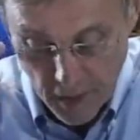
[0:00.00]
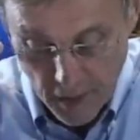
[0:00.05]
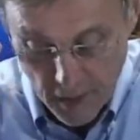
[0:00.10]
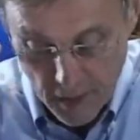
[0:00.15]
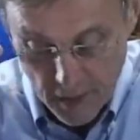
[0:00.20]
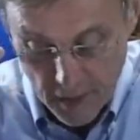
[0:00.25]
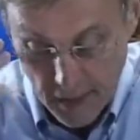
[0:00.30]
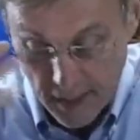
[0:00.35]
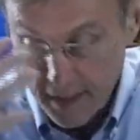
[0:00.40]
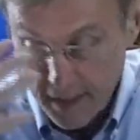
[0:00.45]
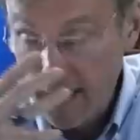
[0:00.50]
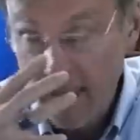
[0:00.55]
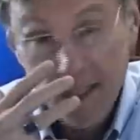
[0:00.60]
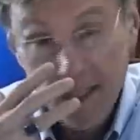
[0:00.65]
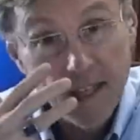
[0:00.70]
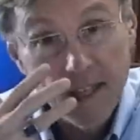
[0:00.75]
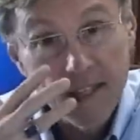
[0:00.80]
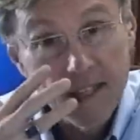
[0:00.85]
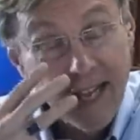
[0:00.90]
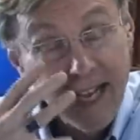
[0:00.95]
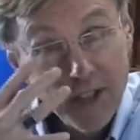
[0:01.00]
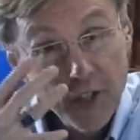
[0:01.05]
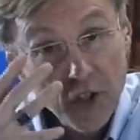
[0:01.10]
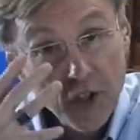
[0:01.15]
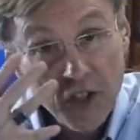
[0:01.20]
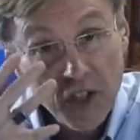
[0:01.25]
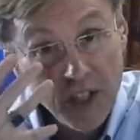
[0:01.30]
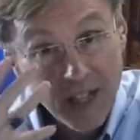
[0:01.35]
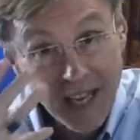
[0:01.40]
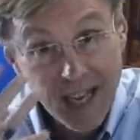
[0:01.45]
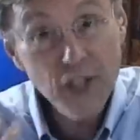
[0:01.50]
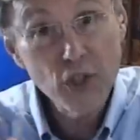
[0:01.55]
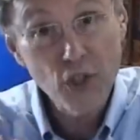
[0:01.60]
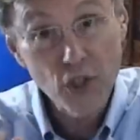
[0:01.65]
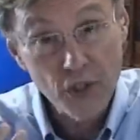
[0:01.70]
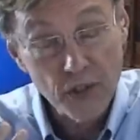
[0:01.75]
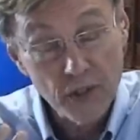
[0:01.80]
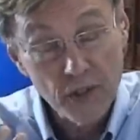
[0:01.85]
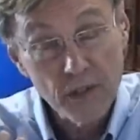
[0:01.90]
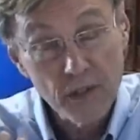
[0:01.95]
Not, not, not, not just a
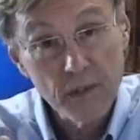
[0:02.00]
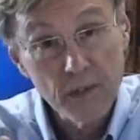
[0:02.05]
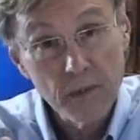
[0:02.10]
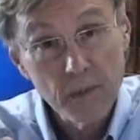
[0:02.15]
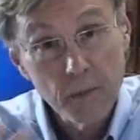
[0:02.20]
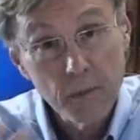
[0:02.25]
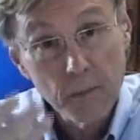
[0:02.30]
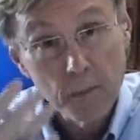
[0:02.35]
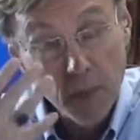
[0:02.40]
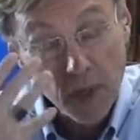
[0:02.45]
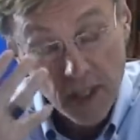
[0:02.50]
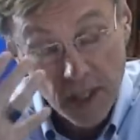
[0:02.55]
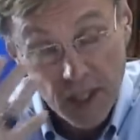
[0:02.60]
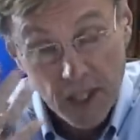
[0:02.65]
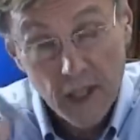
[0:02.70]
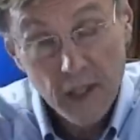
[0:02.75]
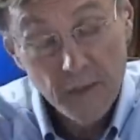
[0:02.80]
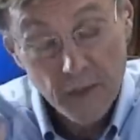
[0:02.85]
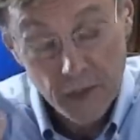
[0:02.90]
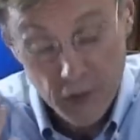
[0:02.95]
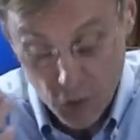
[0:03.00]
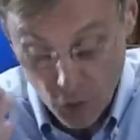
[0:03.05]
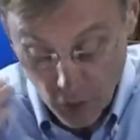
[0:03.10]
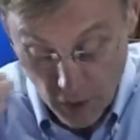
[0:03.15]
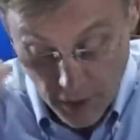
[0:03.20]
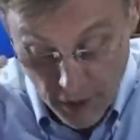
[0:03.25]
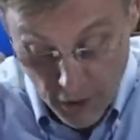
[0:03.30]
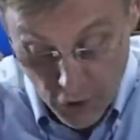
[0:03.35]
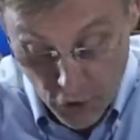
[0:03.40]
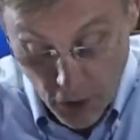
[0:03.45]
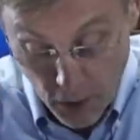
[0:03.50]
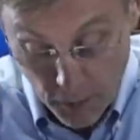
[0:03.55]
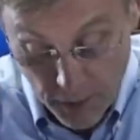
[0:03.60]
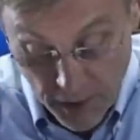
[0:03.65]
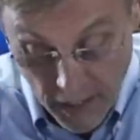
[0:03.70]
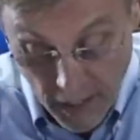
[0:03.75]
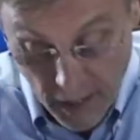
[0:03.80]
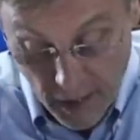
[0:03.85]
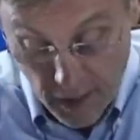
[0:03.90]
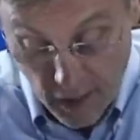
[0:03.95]
nation, but an individual, it shall
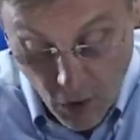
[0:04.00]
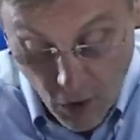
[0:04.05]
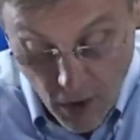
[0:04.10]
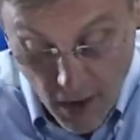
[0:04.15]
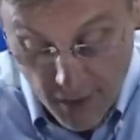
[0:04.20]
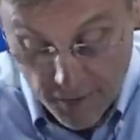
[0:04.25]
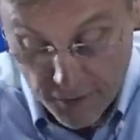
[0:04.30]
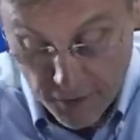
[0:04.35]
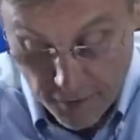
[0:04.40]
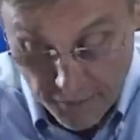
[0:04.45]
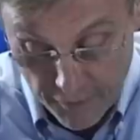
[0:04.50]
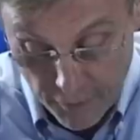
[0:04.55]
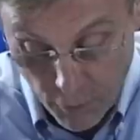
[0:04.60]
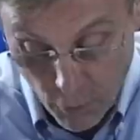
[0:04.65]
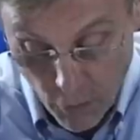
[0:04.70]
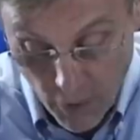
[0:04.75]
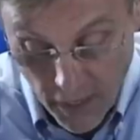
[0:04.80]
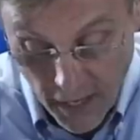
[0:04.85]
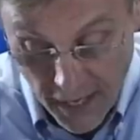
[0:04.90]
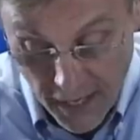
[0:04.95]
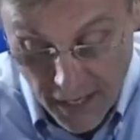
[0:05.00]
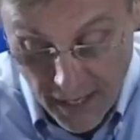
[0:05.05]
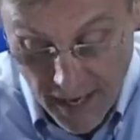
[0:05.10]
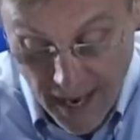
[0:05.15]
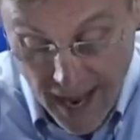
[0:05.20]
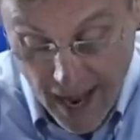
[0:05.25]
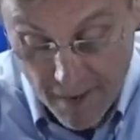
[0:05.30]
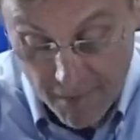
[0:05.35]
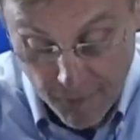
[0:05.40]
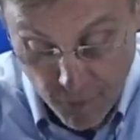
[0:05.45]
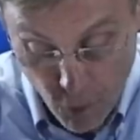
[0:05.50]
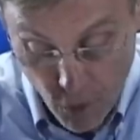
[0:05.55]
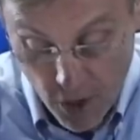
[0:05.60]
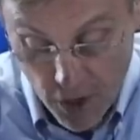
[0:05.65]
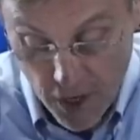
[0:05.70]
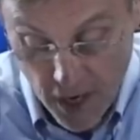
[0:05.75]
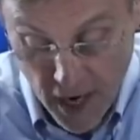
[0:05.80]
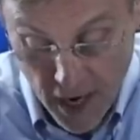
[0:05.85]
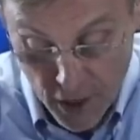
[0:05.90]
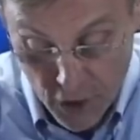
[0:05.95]
be unlawful for a na
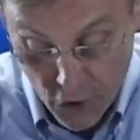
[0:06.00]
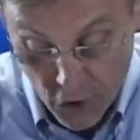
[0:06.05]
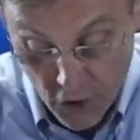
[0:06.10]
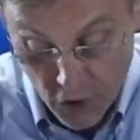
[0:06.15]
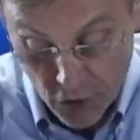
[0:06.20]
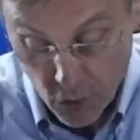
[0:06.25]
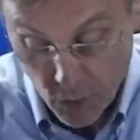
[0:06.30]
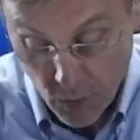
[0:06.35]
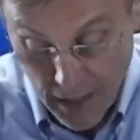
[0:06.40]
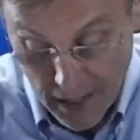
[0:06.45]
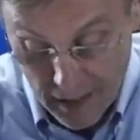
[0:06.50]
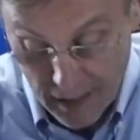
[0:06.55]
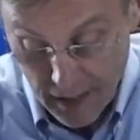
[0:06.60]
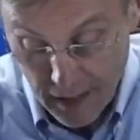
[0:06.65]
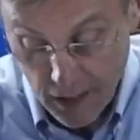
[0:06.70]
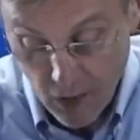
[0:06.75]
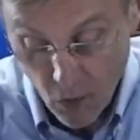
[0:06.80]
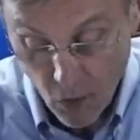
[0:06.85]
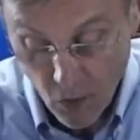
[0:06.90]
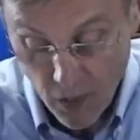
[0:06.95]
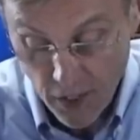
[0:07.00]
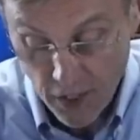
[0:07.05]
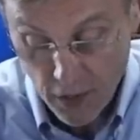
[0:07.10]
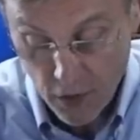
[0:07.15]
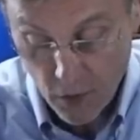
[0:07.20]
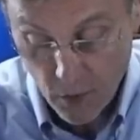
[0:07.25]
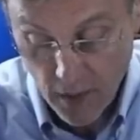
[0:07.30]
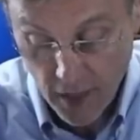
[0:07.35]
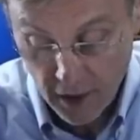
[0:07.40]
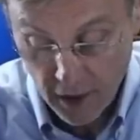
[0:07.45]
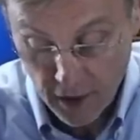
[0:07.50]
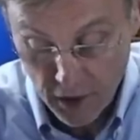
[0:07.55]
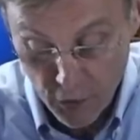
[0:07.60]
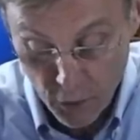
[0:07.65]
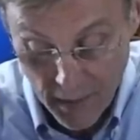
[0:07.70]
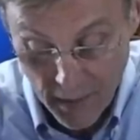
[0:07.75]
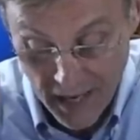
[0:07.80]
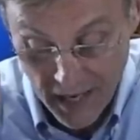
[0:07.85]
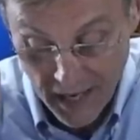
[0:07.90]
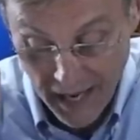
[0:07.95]
foreign national directly or indirectly to
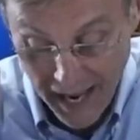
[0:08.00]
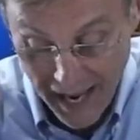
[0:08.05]
make a